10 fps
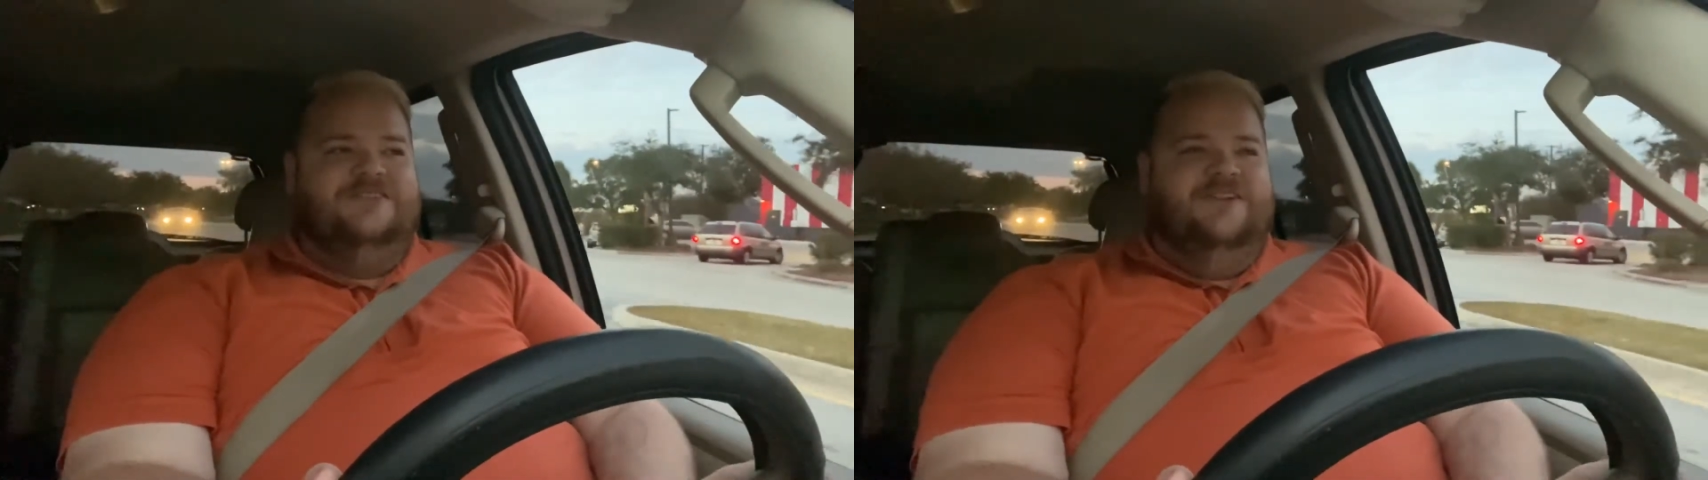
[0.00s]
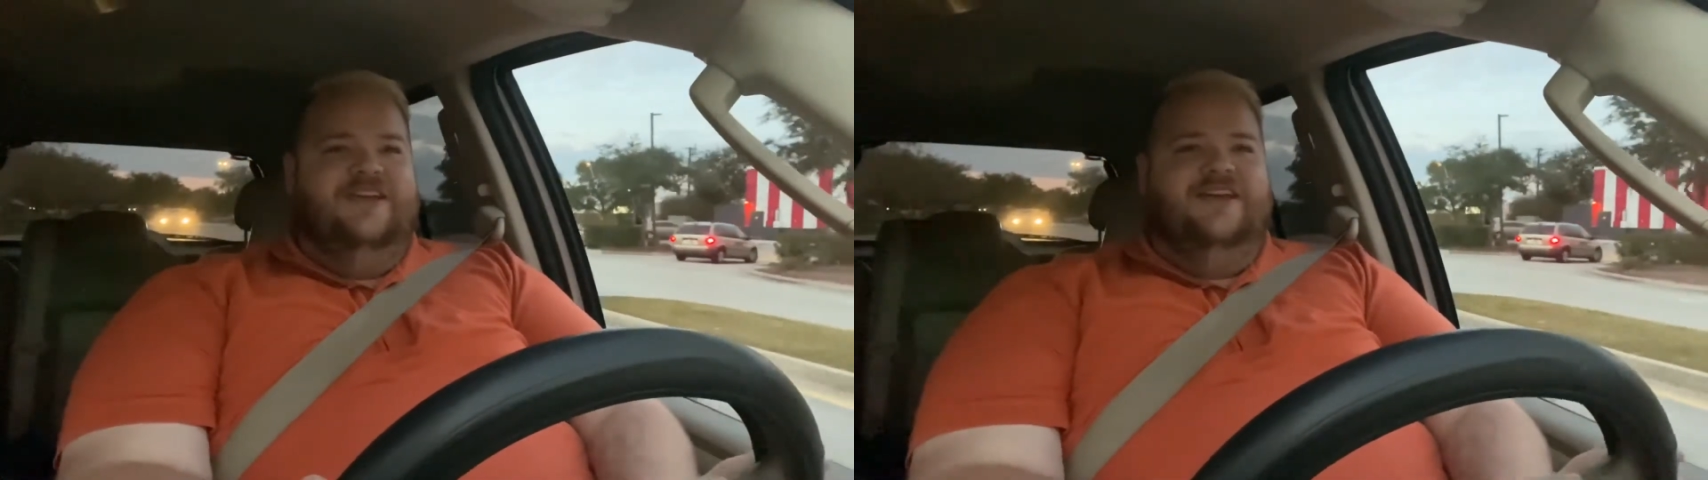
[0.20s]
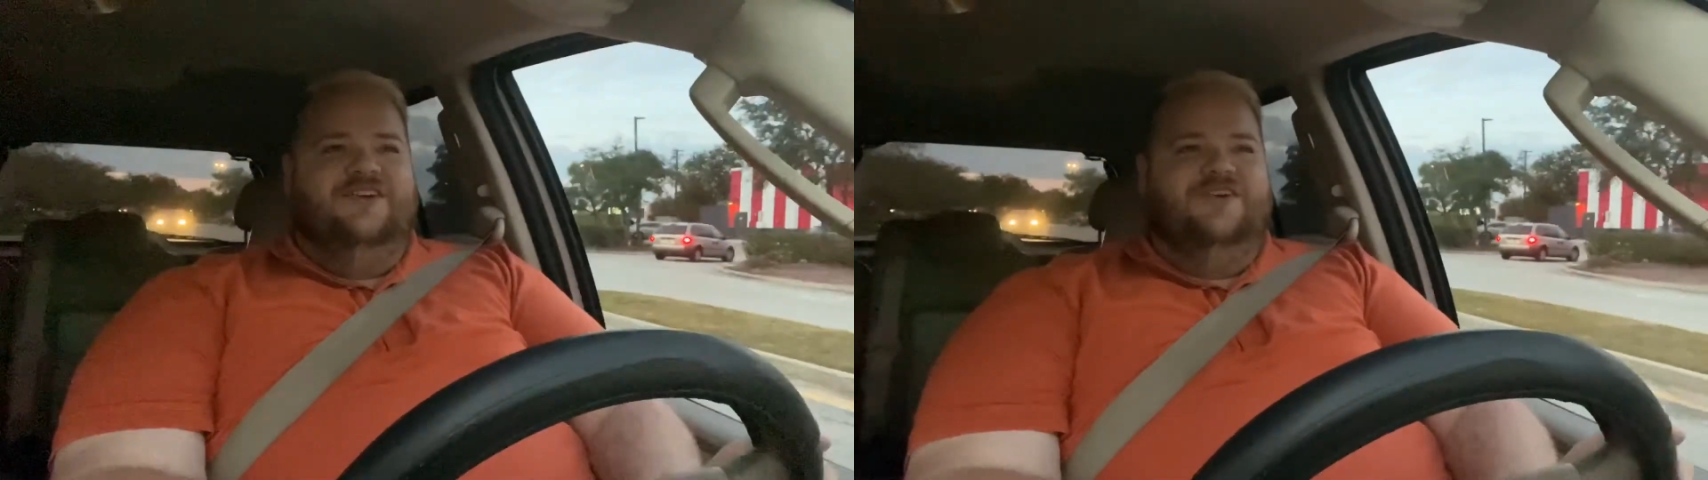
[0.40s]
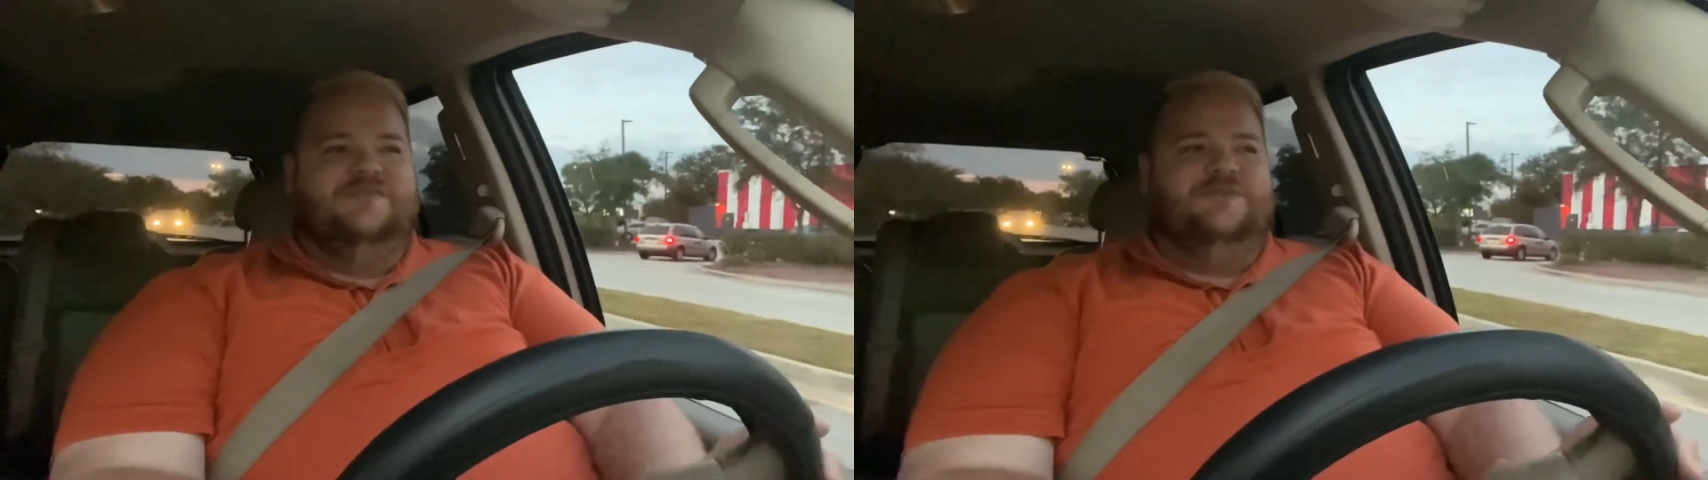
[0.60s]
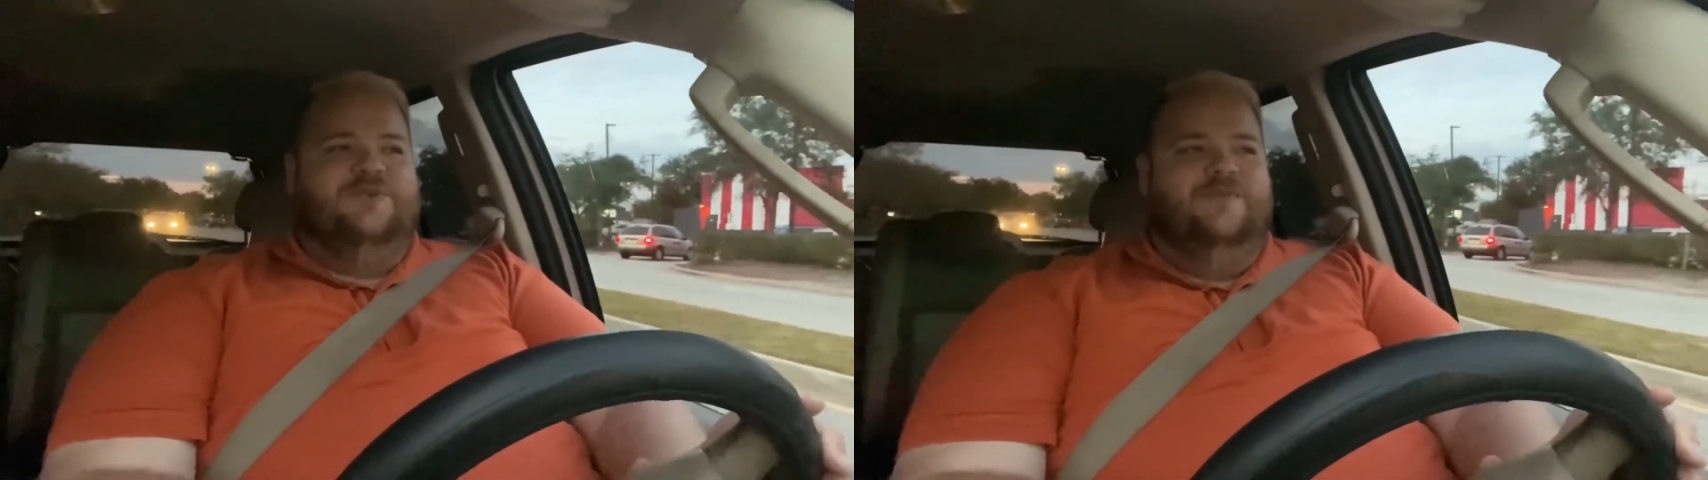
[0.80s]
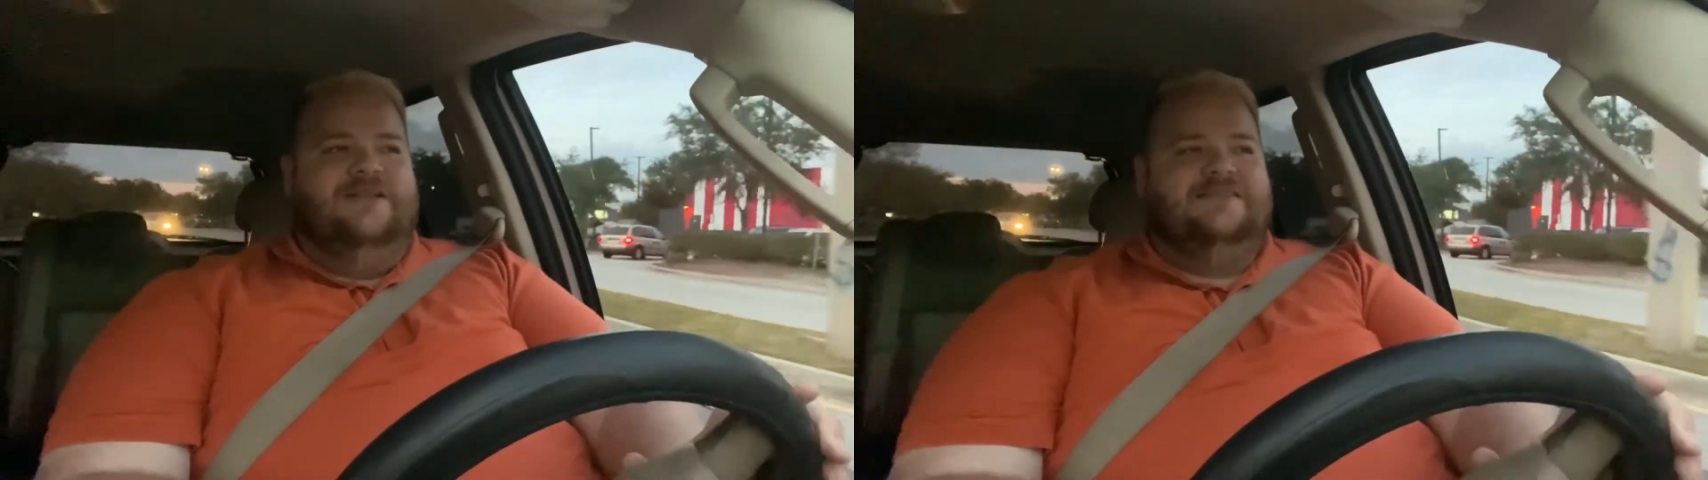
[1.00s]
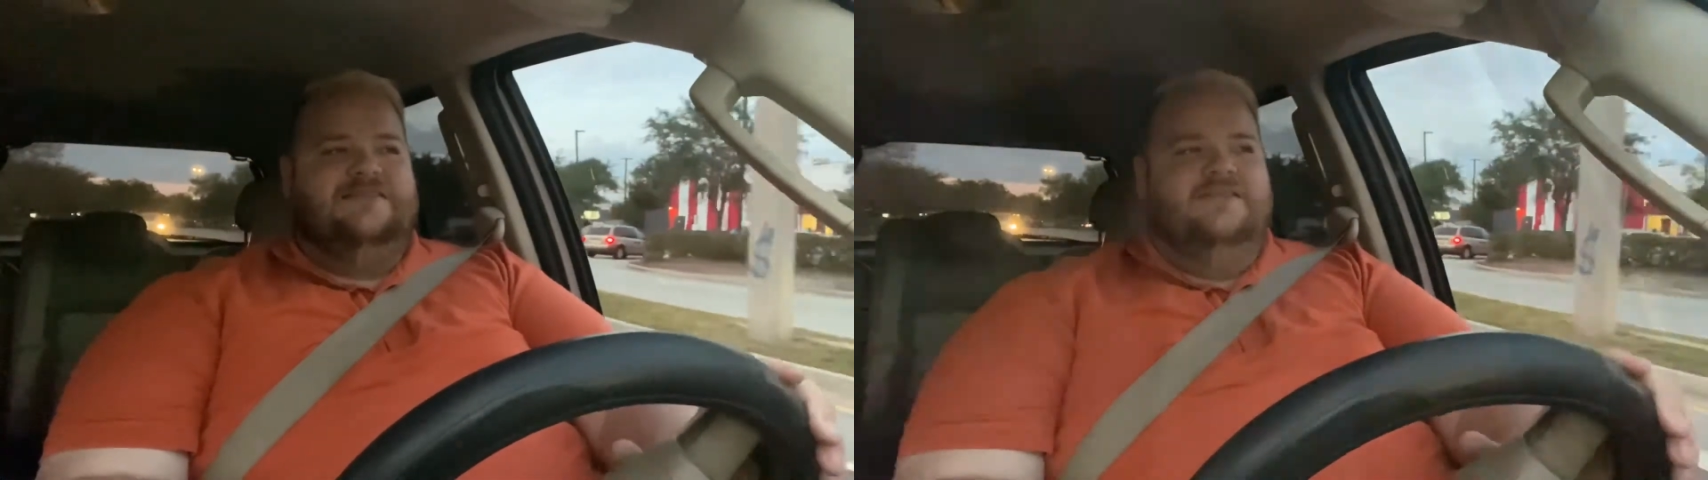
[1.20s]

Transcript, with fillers: on there and Christmas ornaments.